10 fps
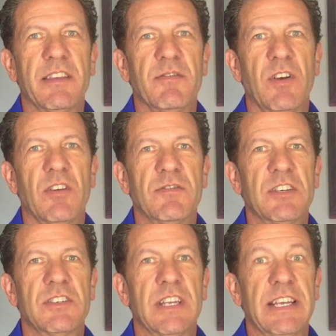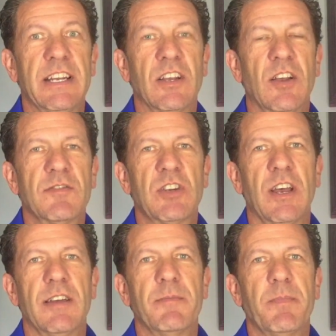involved just to hit a golf
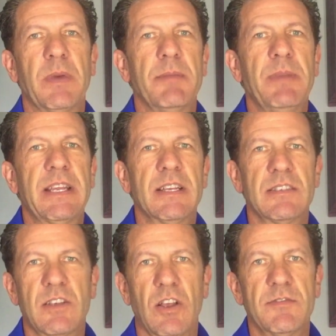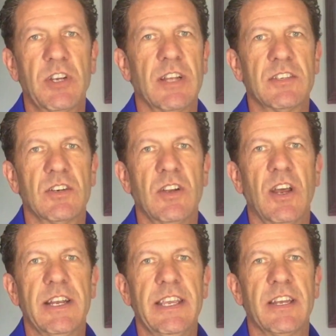shot? But because golf shots are
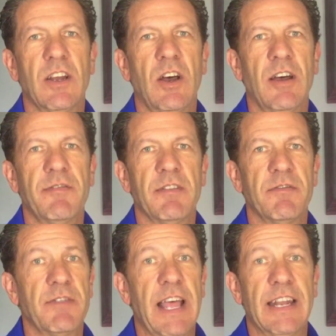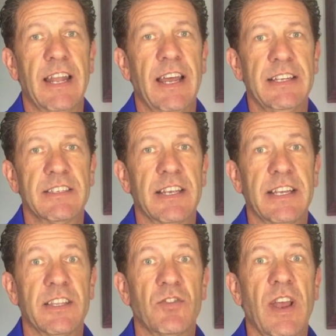not hit off of flat lies like
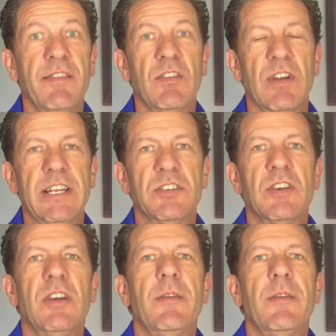at the driving range,